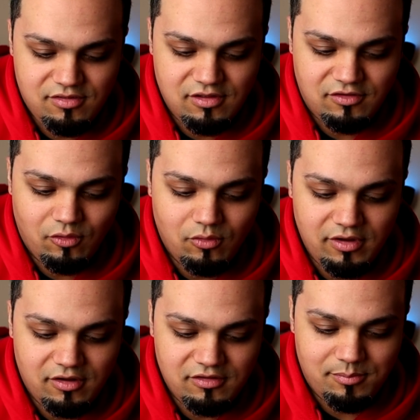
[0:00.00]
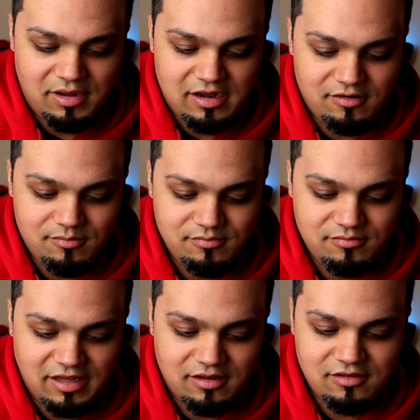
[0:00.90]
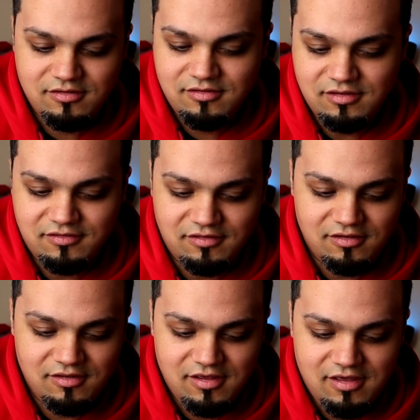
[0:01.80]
the toy on the bottom, like, let's see,